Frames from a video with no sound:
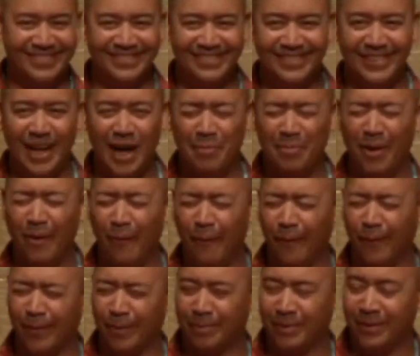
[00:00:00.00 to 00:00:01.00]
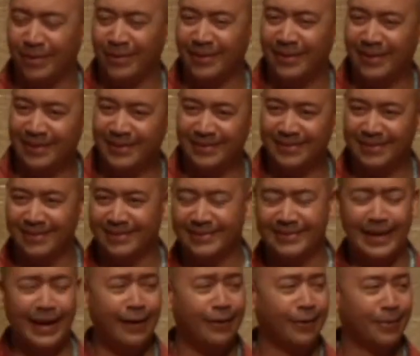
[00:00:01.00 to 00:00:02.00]
I'm horrible. It's
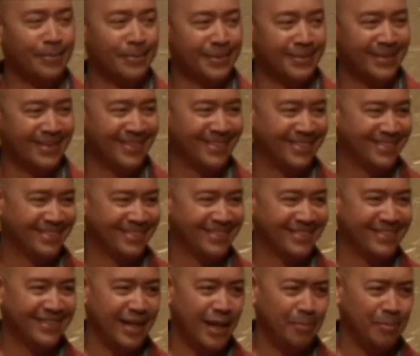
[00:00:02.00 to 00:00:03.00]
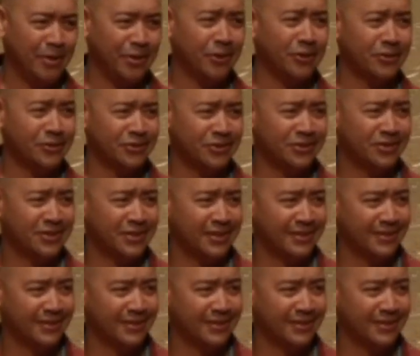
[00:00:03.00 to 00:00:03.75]
terrible. I'm cursed."